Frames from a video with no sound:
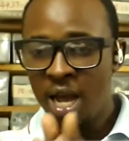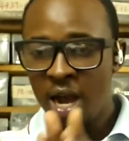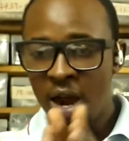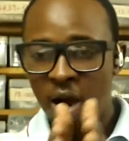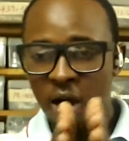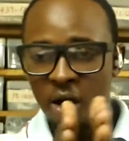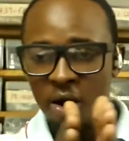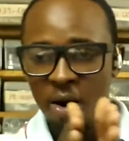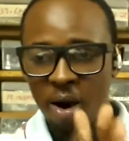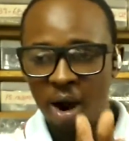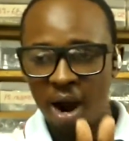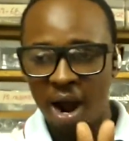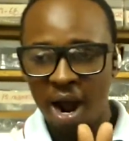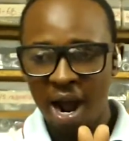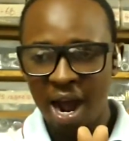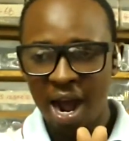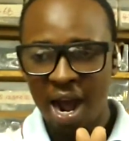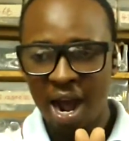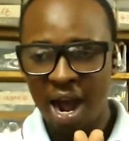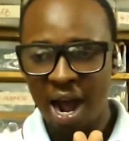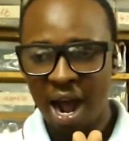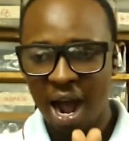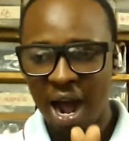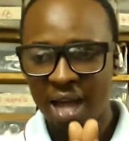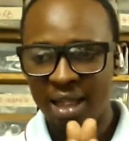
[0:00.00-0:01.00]
or
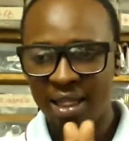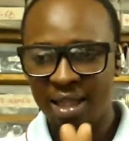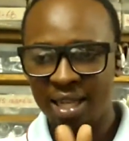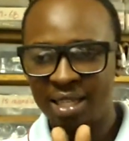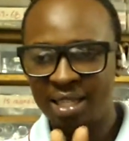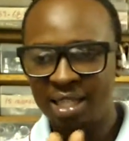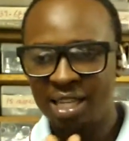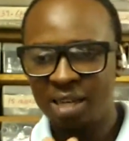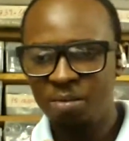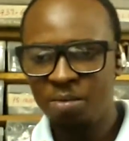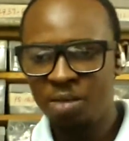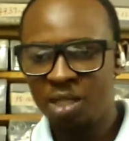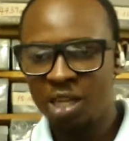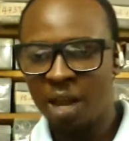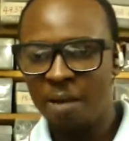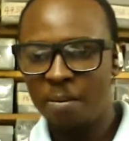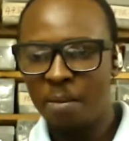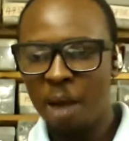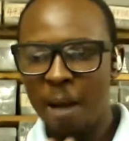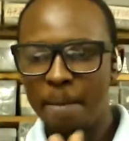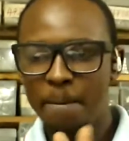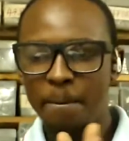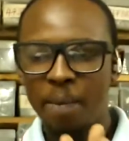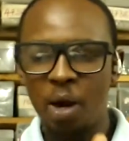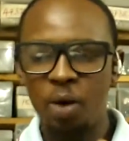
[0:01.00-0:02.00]
her at the same time
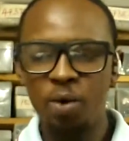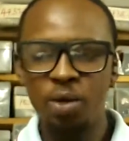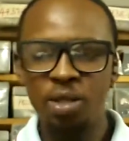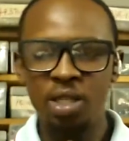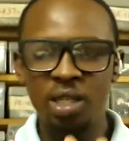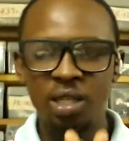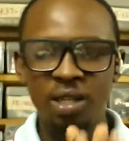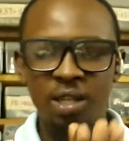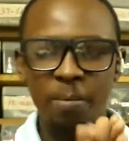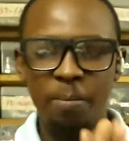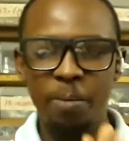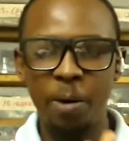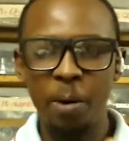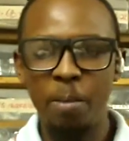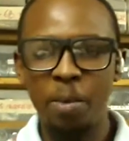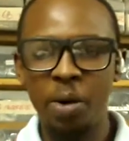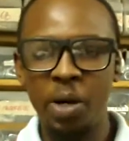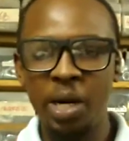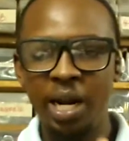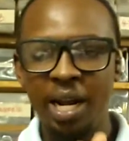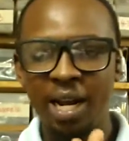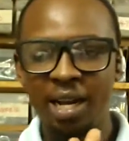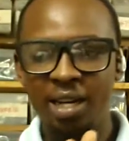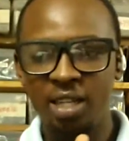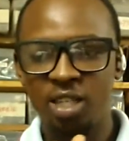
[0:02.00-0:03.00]
about the
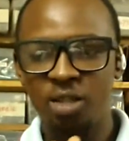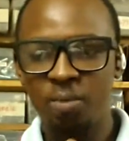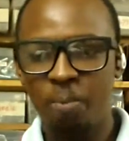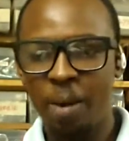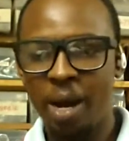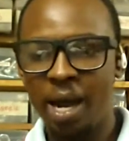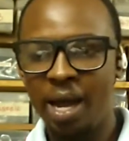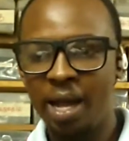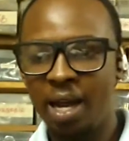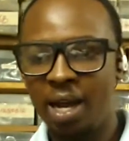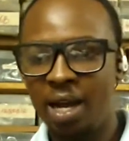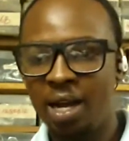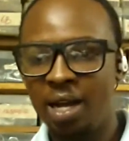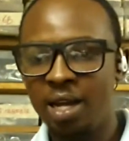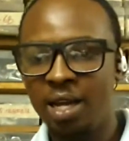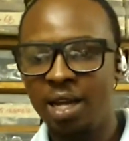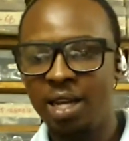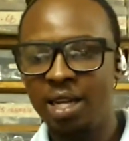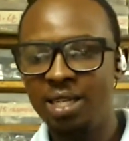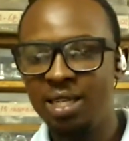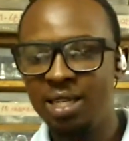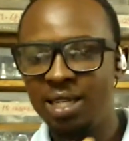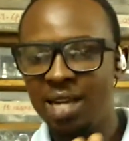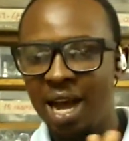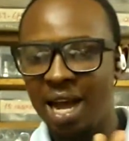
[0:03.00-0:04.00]
primary expire.
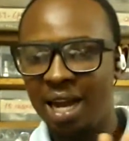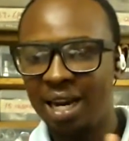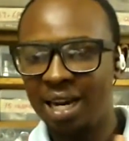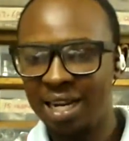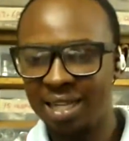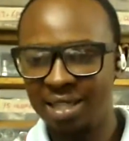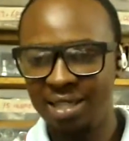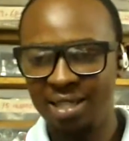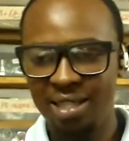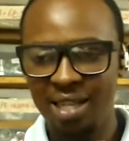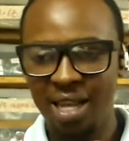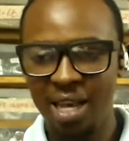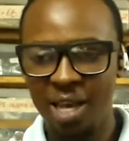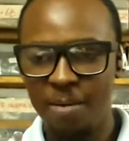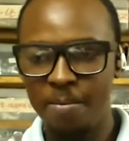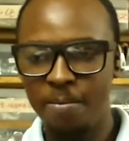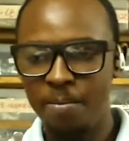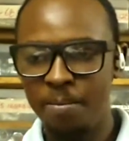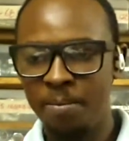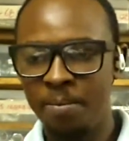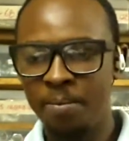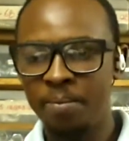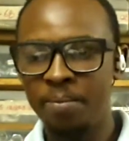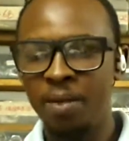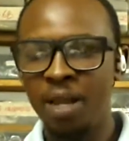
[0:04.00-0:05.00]
It alerts him.
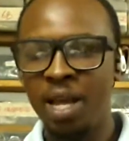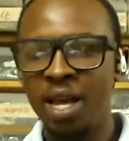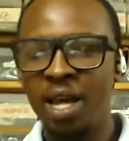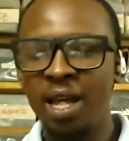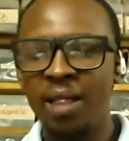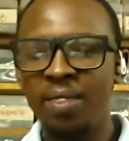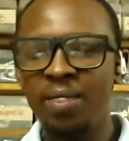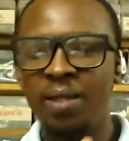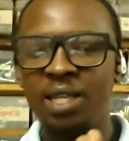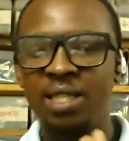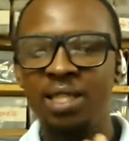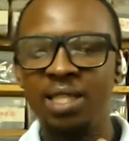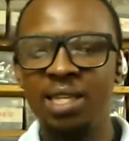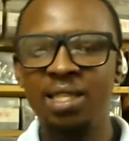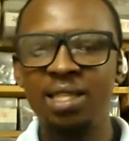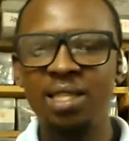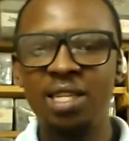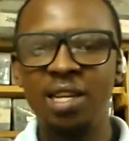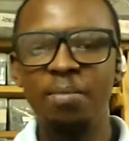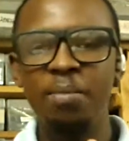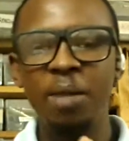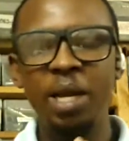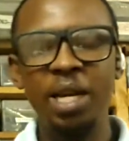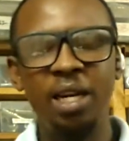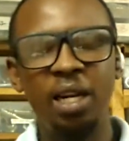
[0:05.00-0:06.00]
The
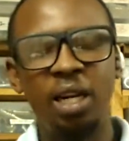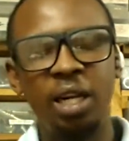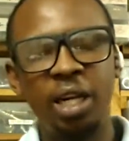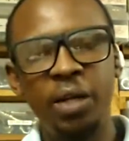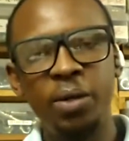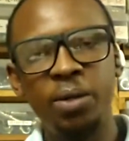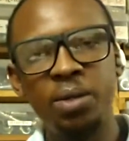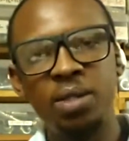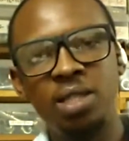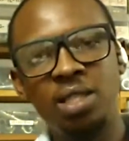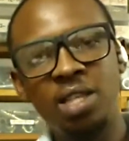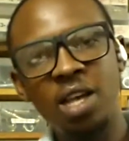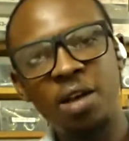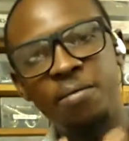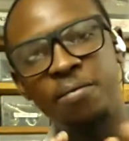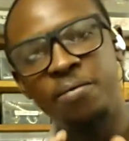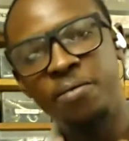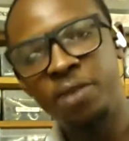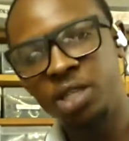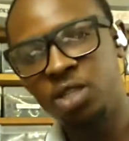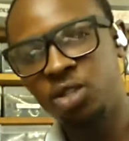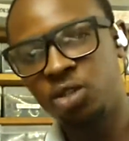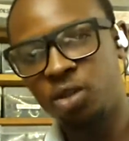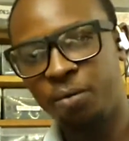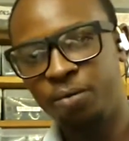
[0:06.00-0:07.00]
system includes a free
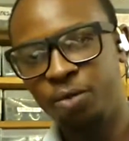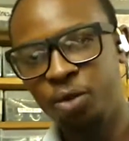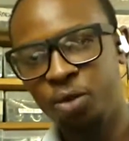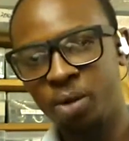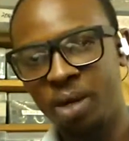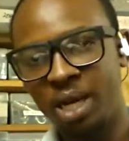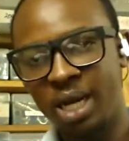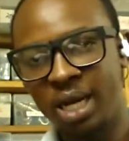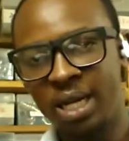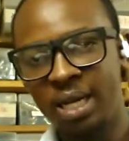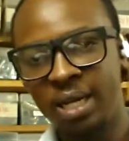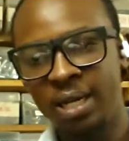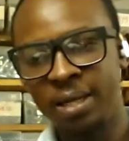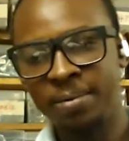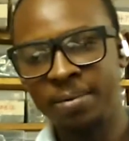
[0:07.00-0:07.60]
software